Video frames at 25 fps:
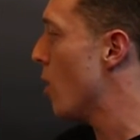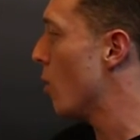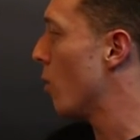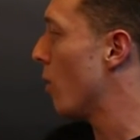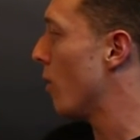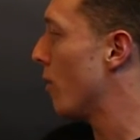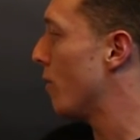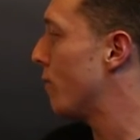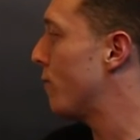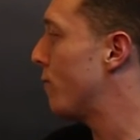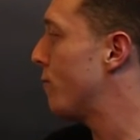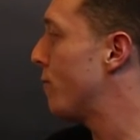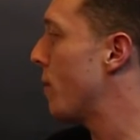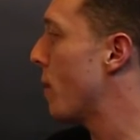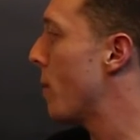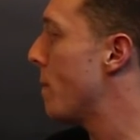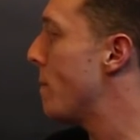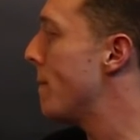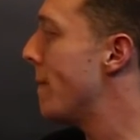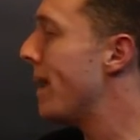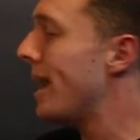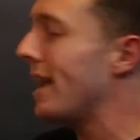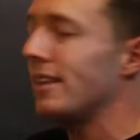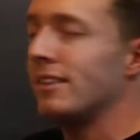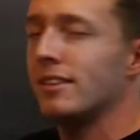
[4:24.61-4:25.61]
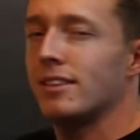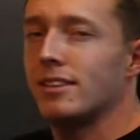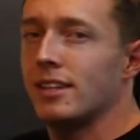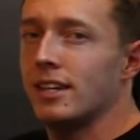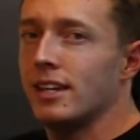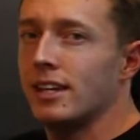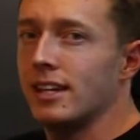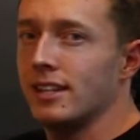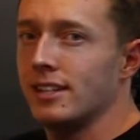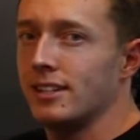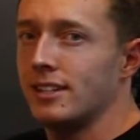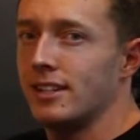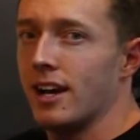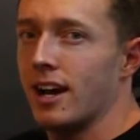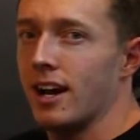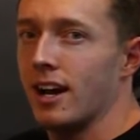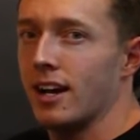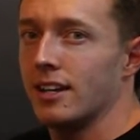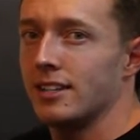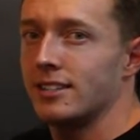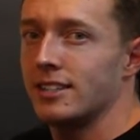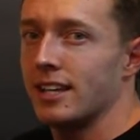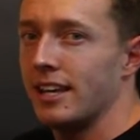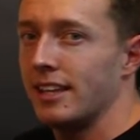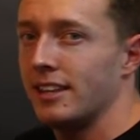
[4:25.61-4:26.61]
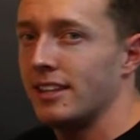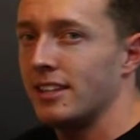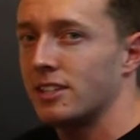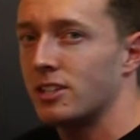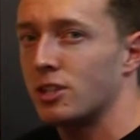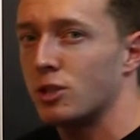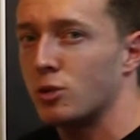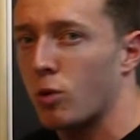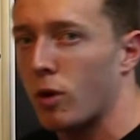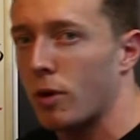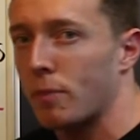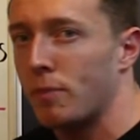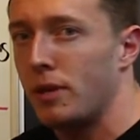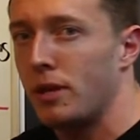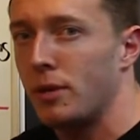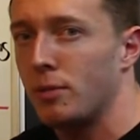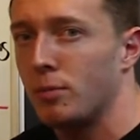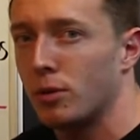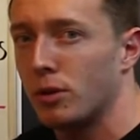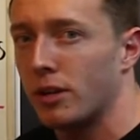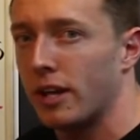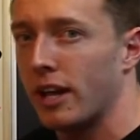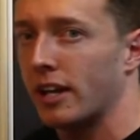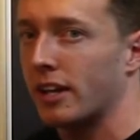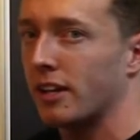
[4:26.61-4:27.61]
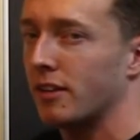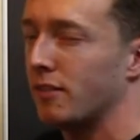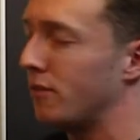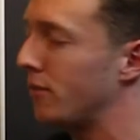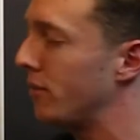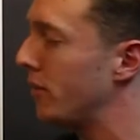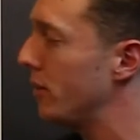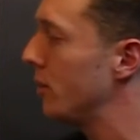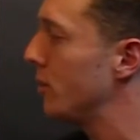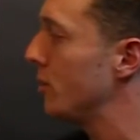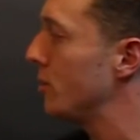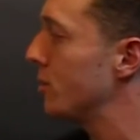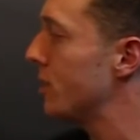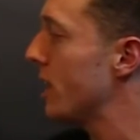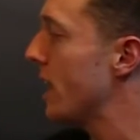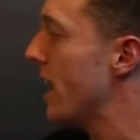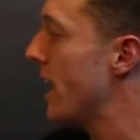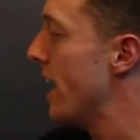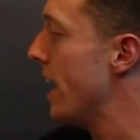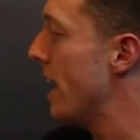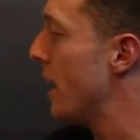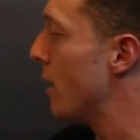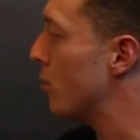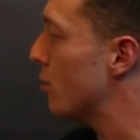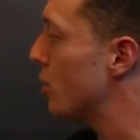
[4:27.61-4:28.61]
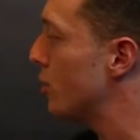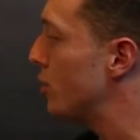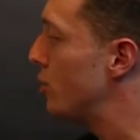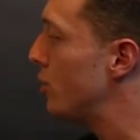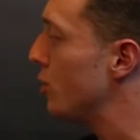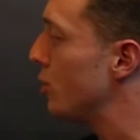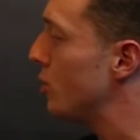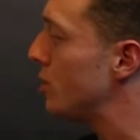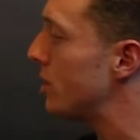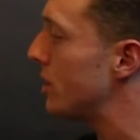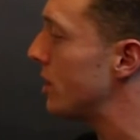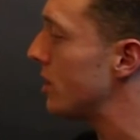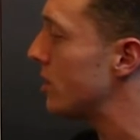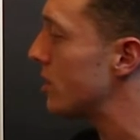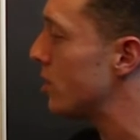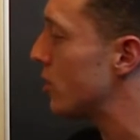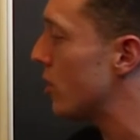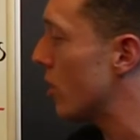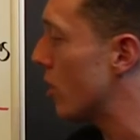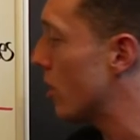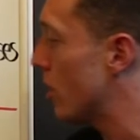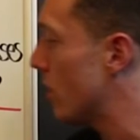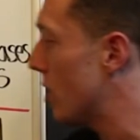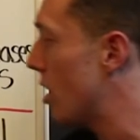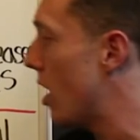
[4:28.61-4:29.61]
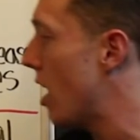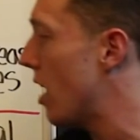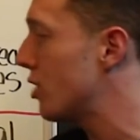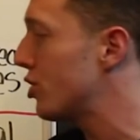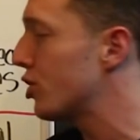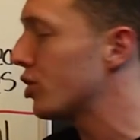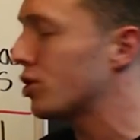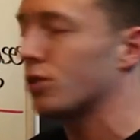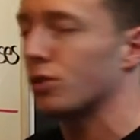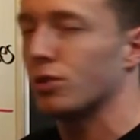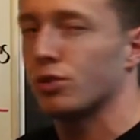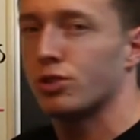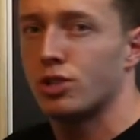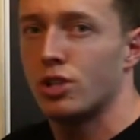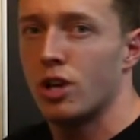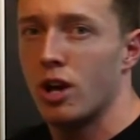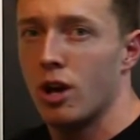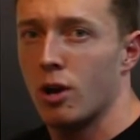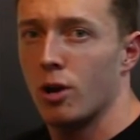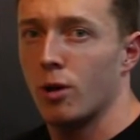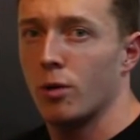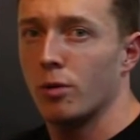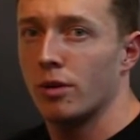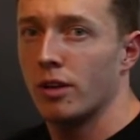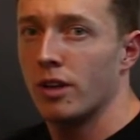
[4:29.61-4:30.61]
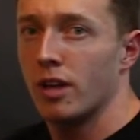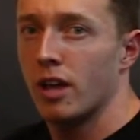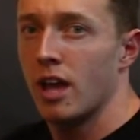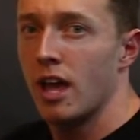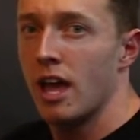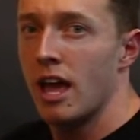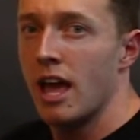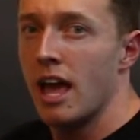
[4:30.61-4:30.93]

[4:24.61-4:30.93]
Well, the main thing it does, and this is where people get confused, it reduces neurological tone.